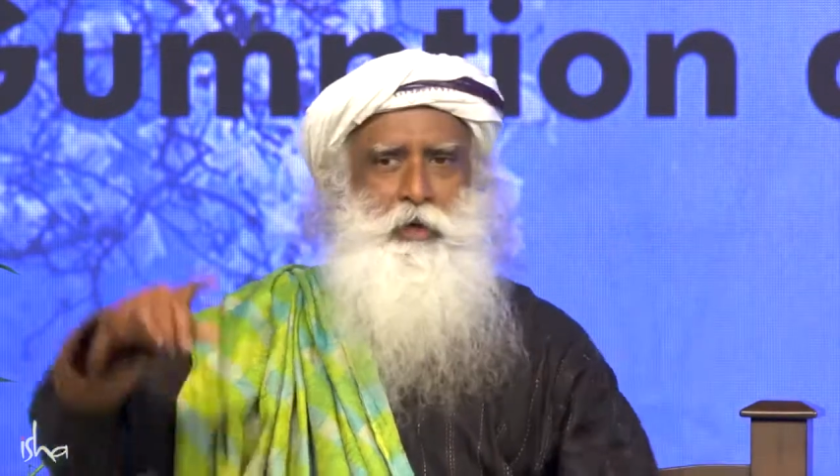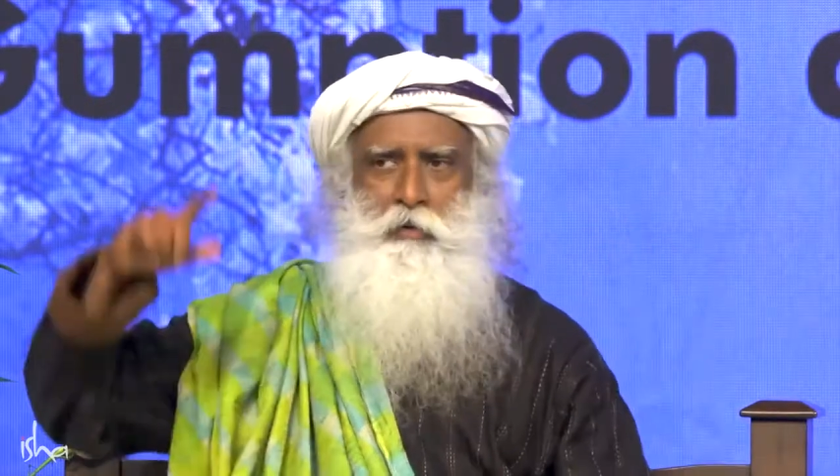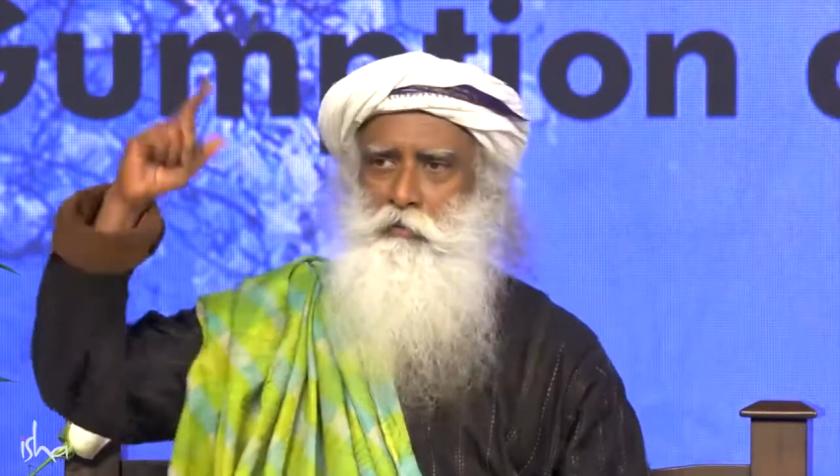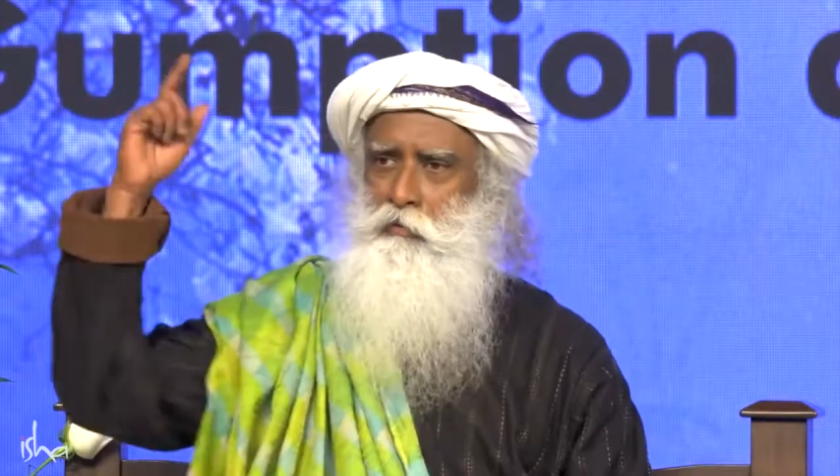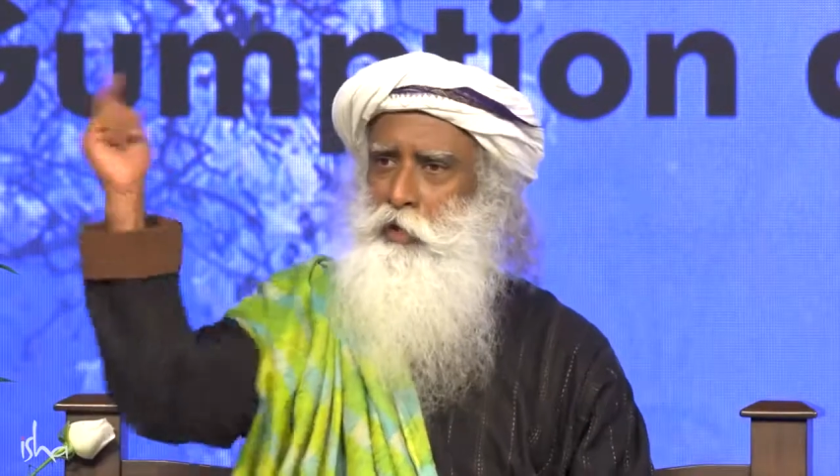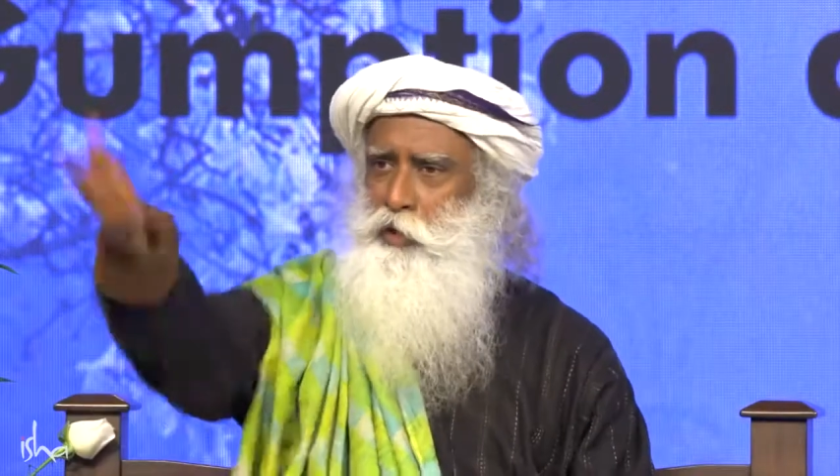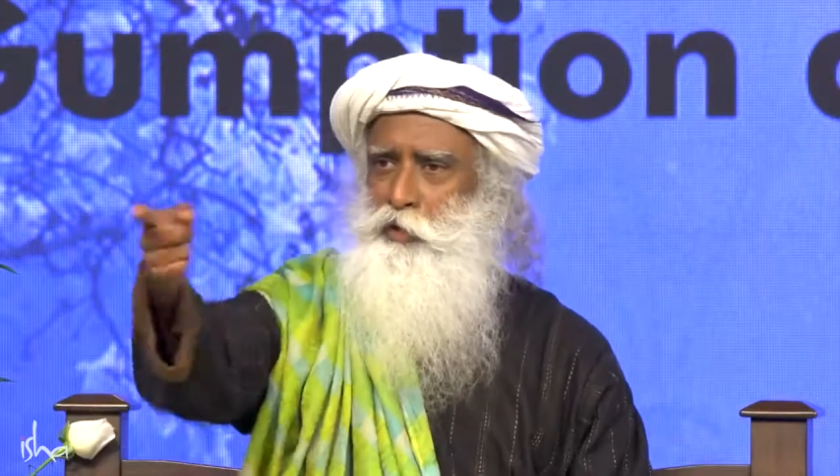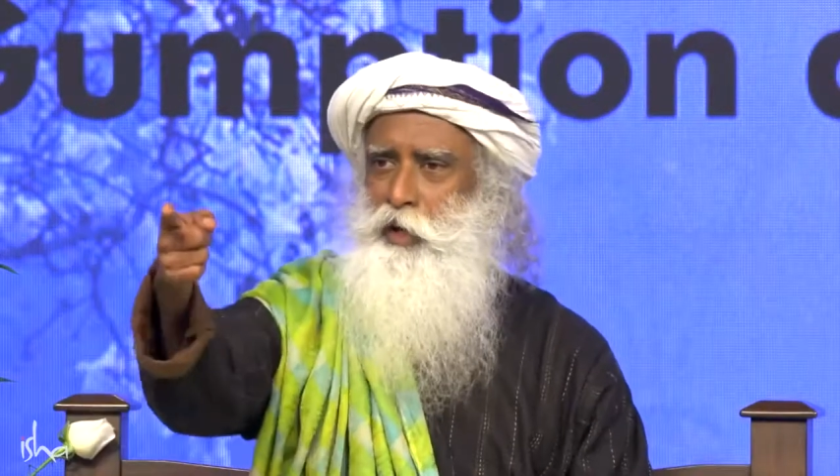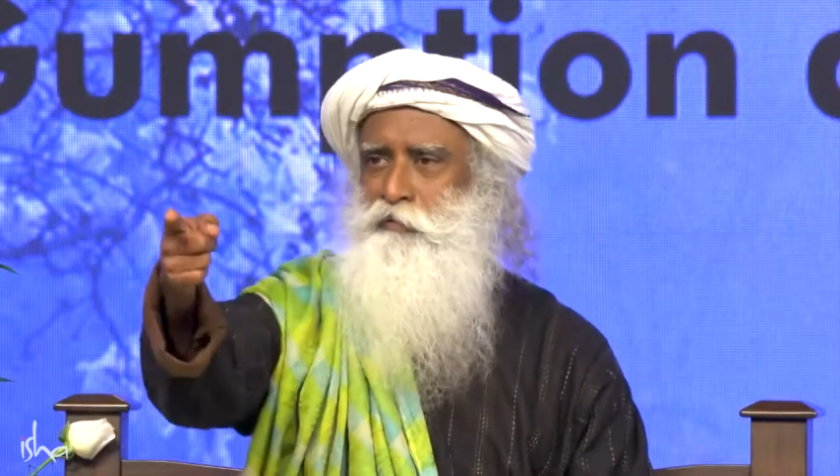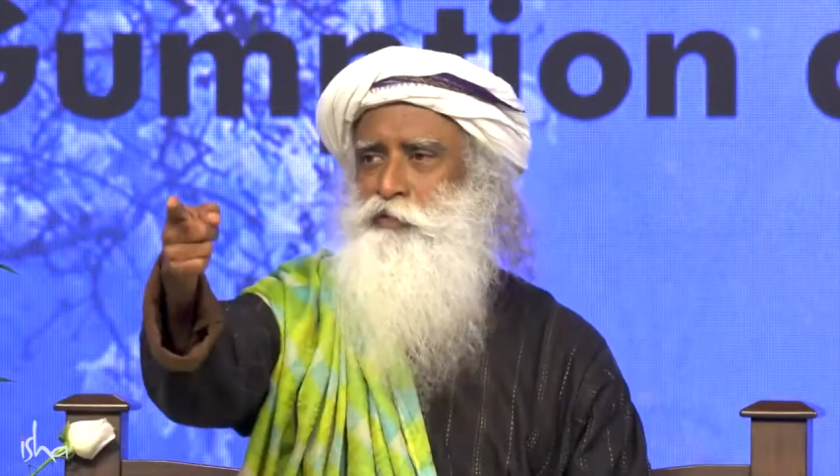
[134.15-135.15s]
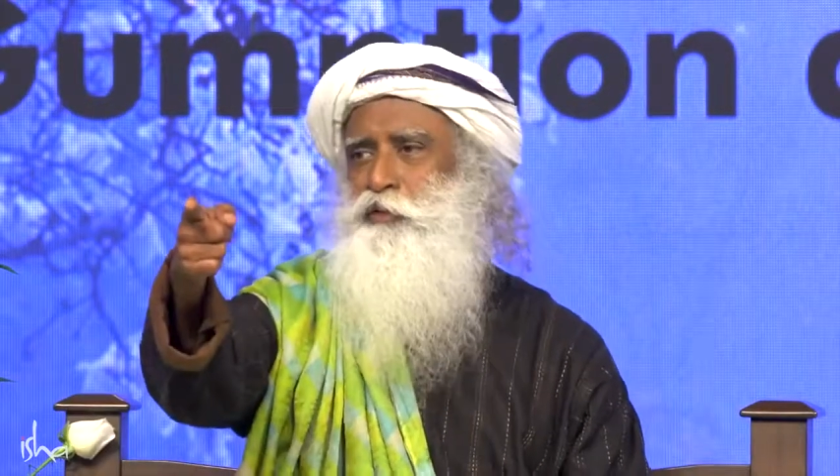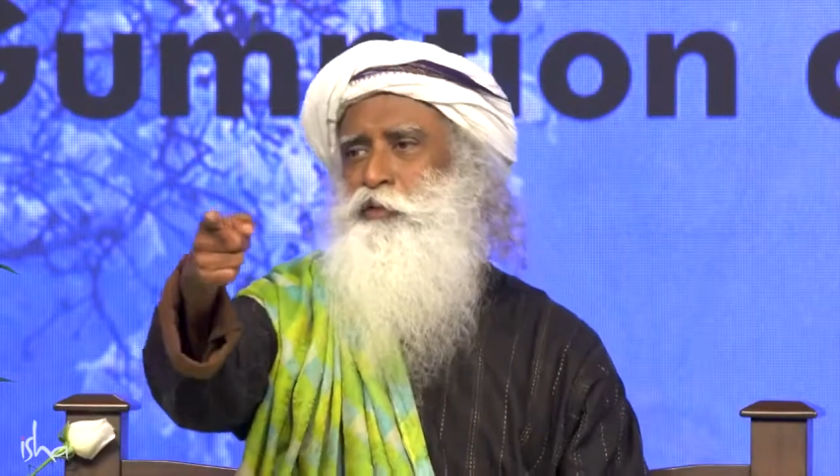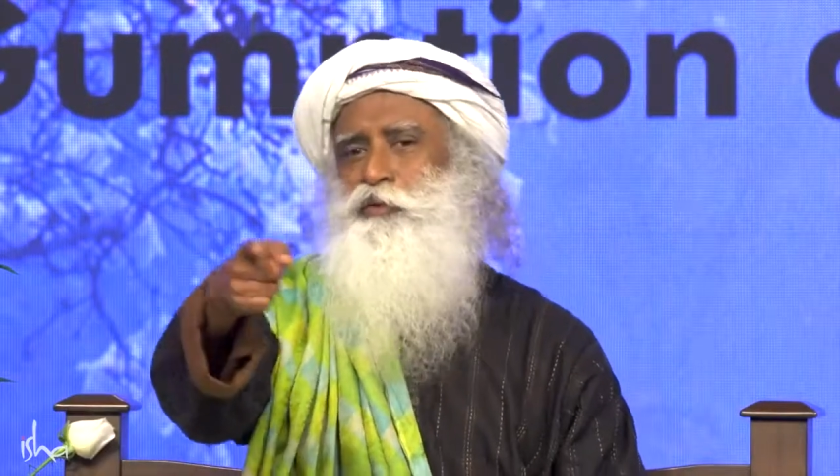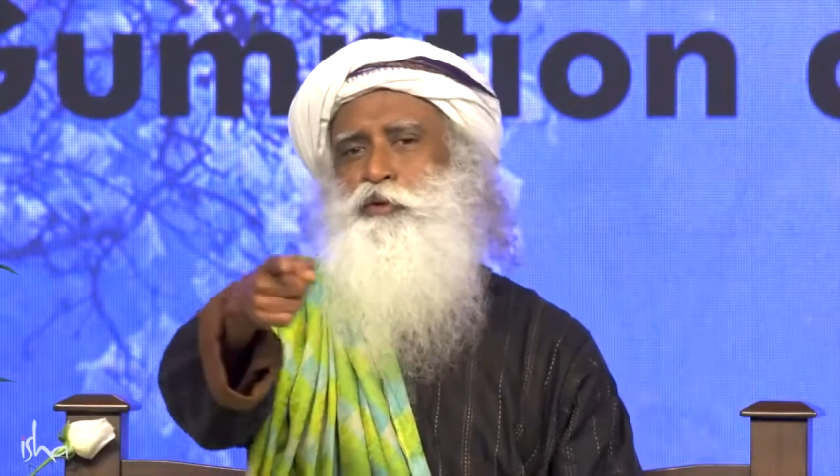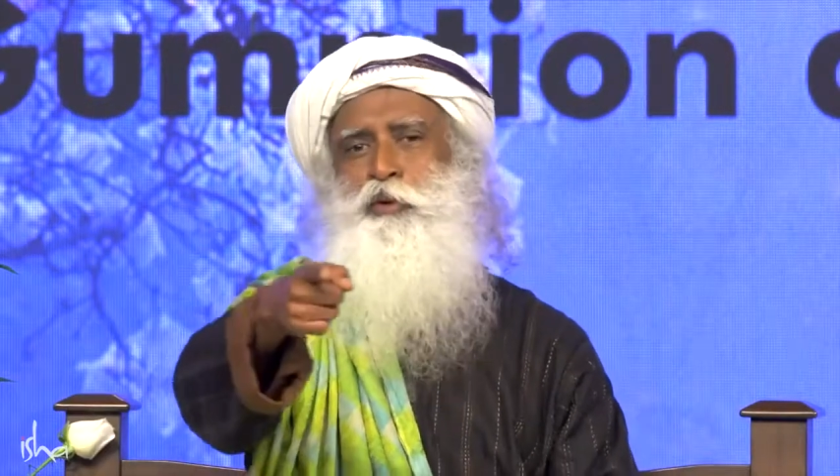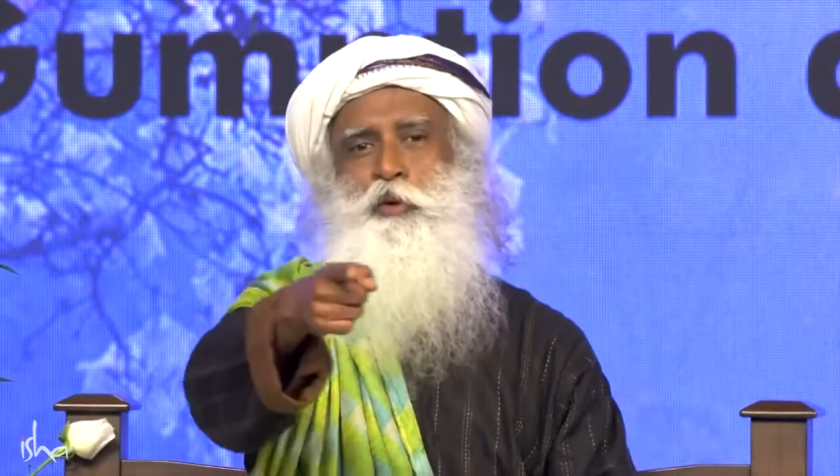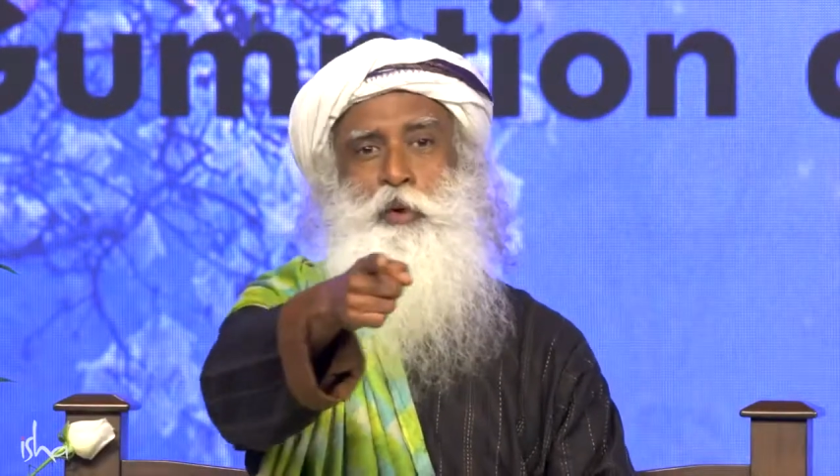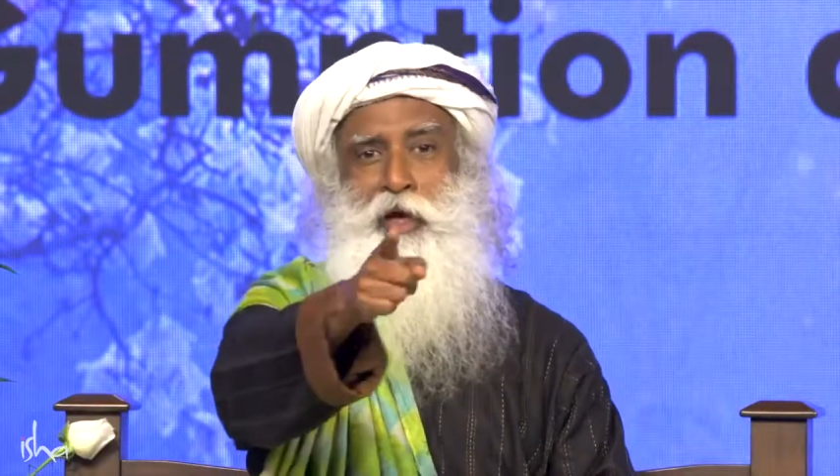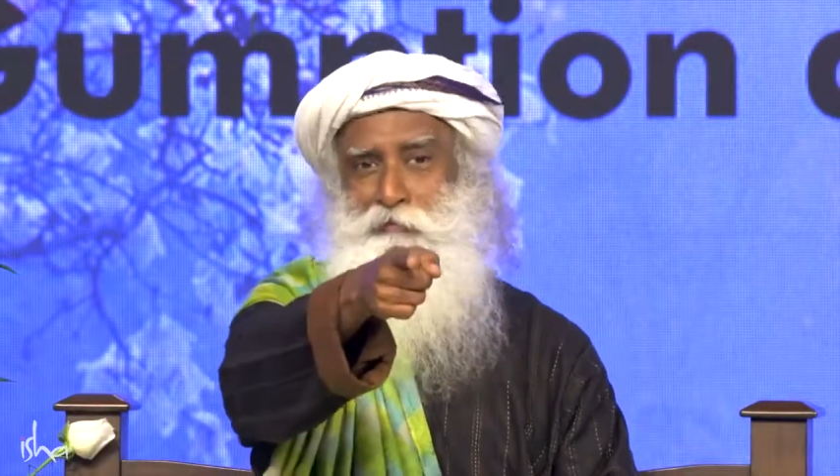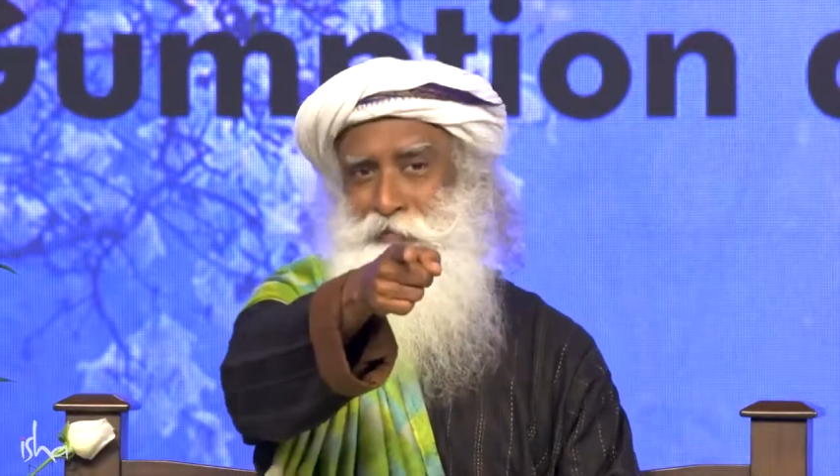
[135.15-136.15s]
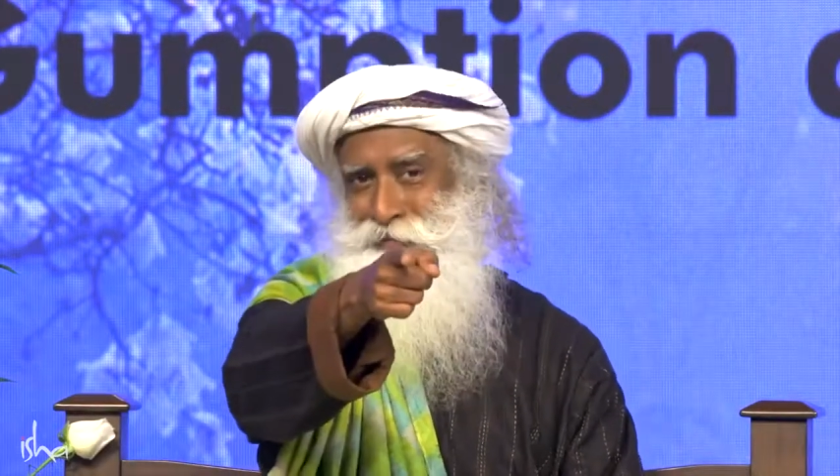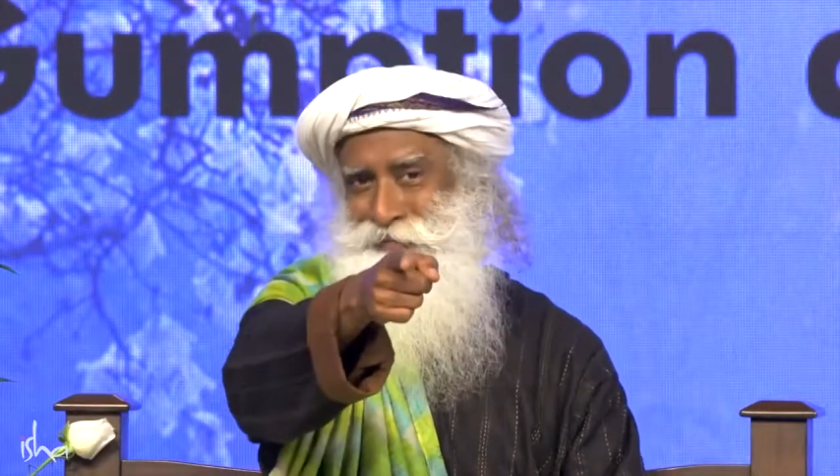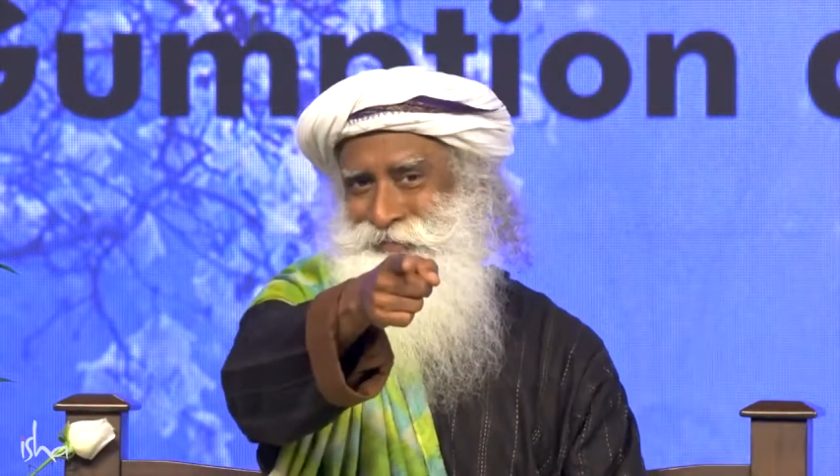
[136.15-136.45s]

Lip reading: "What do you have to do to go to heaven?"